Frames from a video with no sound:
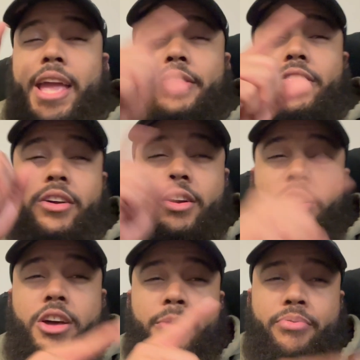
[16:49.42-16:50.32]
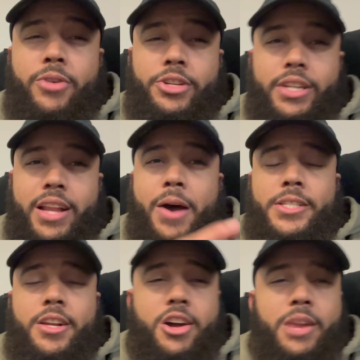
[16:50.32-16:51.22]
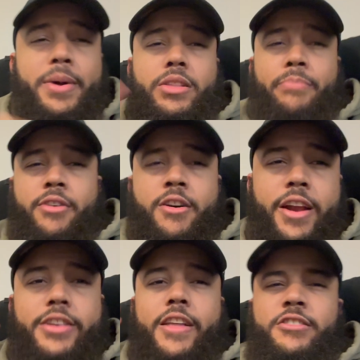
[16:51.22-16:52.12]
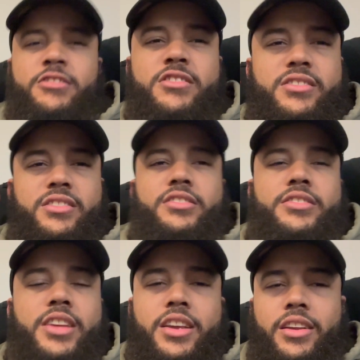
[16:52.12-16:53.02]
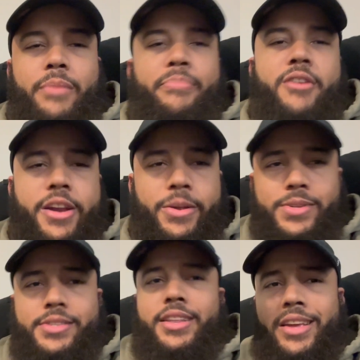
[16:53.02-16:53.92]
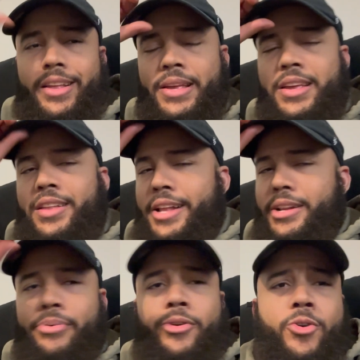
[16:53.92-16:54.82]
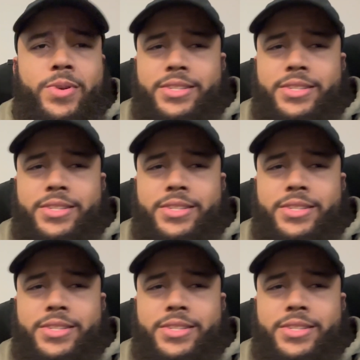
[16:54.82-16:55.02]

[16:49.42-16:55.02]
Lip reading: in the good portion, I was talking about the party. The party was lit. Like the pool was